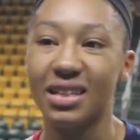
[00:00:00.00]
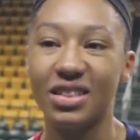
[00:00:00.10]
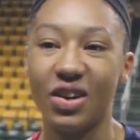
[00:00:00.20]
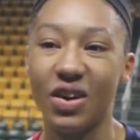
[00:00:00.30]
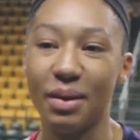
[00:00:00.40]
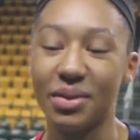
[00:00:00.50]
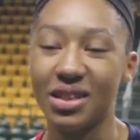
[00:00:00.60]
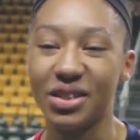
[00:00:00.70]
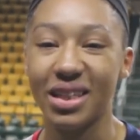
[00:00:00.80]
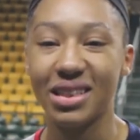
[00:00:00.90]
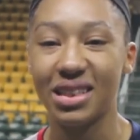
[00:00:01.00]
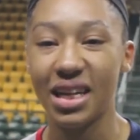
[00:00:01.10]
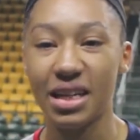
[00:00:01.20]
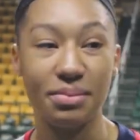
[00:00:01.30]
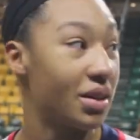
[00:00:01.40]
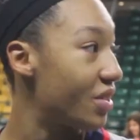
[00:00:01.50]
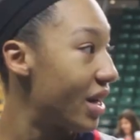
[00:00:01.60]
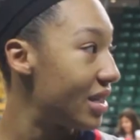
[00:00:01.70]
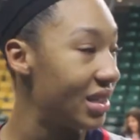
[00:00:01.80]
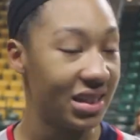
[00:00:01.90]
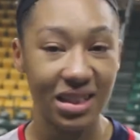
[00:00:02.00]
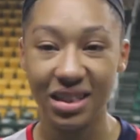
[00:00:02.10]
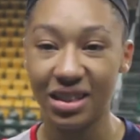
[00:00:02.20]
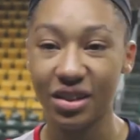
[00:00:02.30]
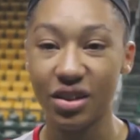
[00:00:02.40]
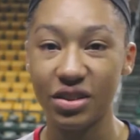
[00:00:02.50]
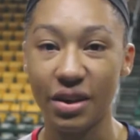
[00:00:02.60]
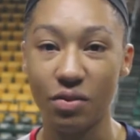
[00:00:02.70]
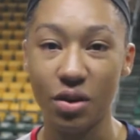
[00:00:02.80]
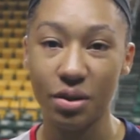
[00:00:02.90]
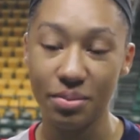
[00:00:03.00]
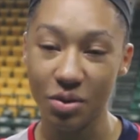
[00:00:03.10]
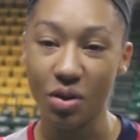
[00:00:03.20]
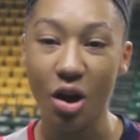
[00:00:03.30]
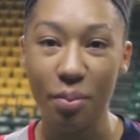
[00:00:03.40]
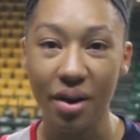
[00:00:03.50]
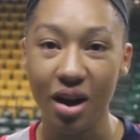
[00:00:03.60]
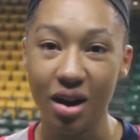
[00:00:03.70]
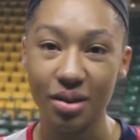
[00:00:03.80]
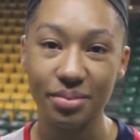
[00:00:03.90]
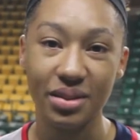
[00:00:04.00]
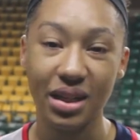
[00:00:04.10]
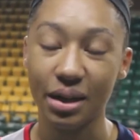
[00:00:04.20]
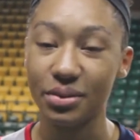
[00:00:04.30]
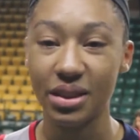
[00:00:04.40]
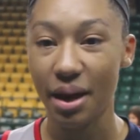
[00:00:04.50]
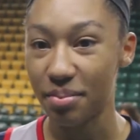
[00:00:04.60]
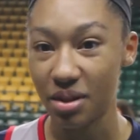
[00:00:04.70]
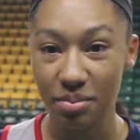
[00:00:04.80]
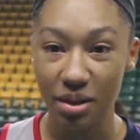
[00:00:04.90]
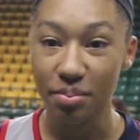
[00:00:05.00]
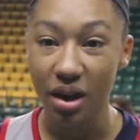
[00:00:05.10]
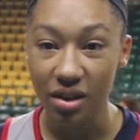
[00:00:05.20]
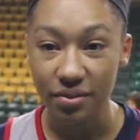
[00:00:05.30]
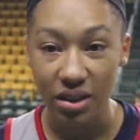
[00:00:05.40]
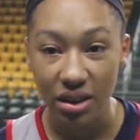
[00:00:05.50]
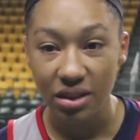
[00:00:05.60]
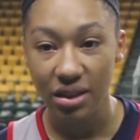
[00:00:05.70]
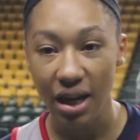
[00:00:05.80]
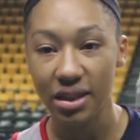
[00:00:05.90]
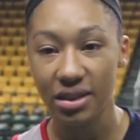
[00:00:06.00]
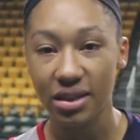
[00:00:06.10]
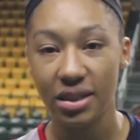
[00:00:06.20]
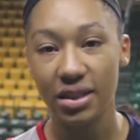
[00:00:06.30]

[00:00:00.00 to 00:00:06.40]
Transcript: so, I mean, the transition has been crazy. The girls have welcomed me with open arms, and I'm just happy to be a part of this, honestly.